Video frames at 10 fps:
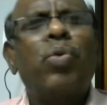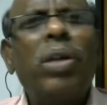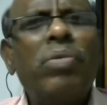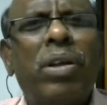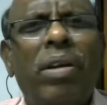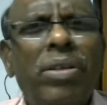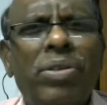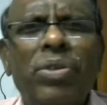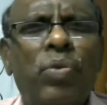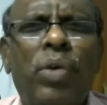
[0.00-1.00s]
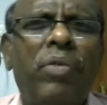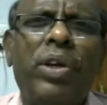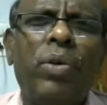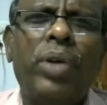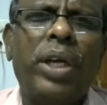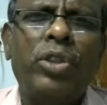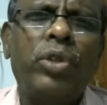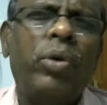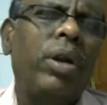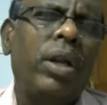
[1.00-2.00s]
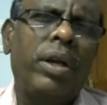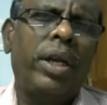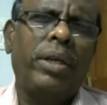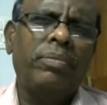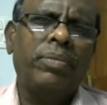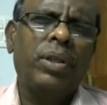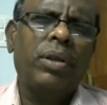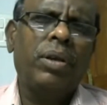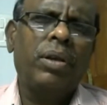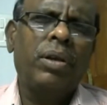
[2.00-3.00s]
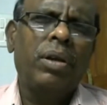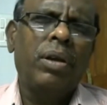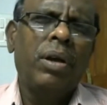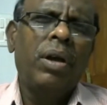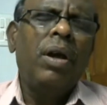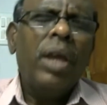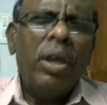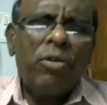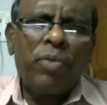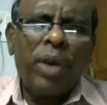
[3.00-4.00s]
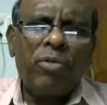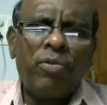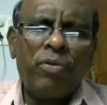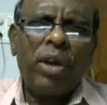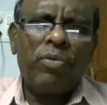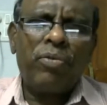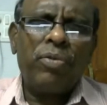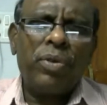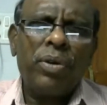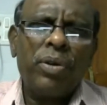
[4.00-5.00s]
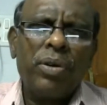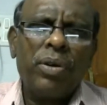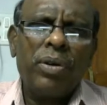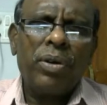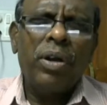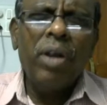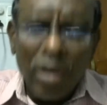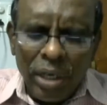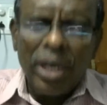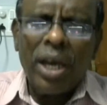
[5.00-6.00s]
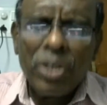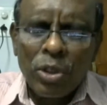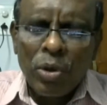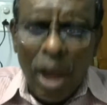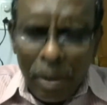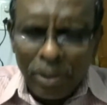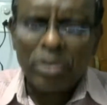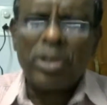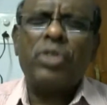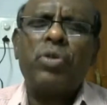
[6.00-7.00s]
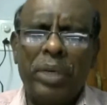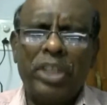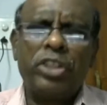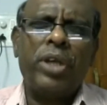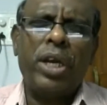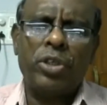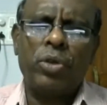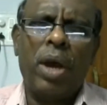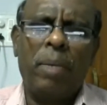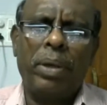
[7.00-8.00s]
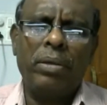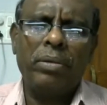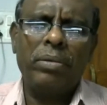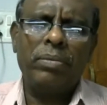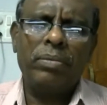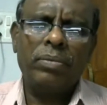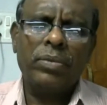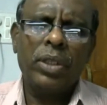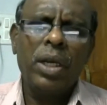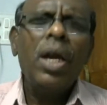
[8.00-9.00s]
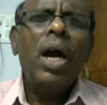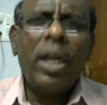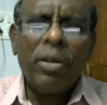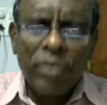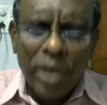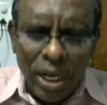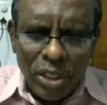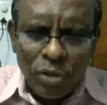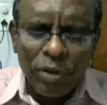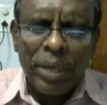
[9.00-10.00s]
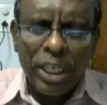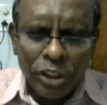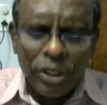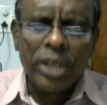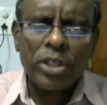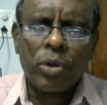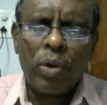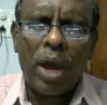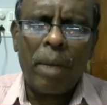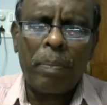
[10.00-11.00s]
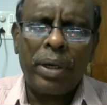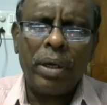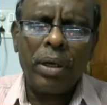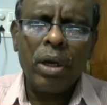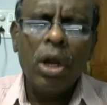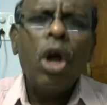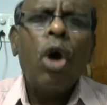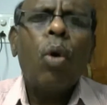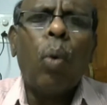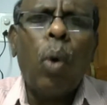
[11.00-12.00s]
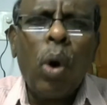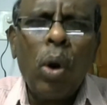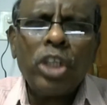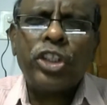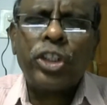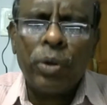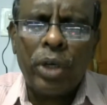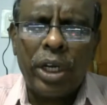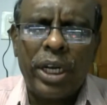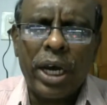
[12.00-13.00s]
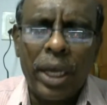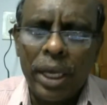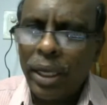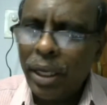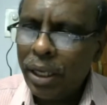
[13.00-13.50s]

one of the reasons why we don't enjoy learning. If, if, if learning has to happen, transformation has to happen. And if transformation has to happen, world should die,